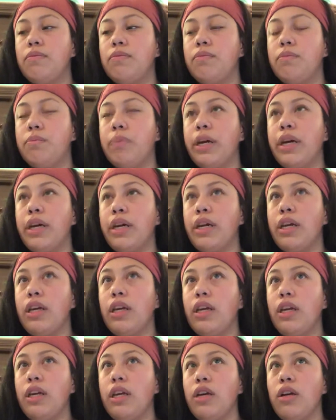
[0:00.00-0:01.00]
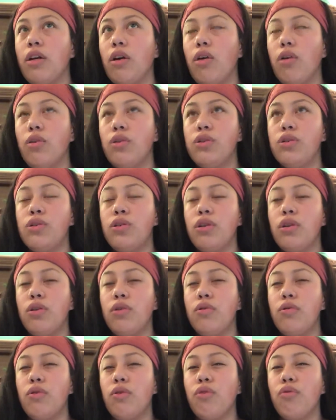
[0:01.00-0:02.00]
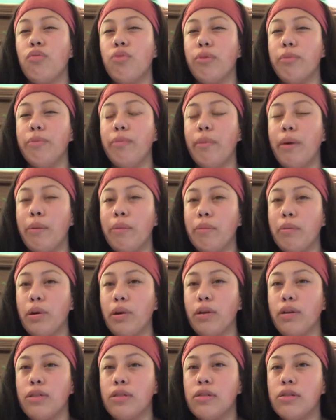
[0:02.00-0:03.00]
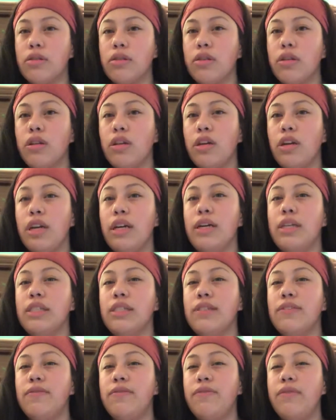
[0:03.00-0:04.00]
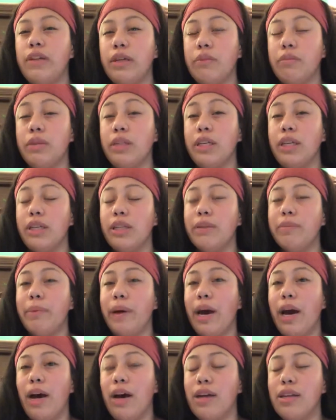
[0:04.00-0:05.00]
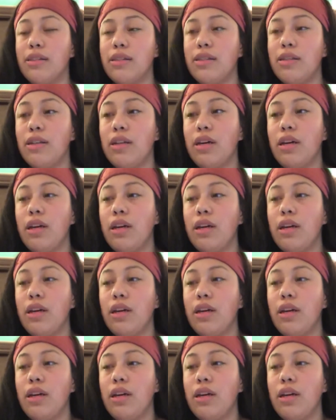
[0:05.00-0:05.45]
But he also remembers his family in the past.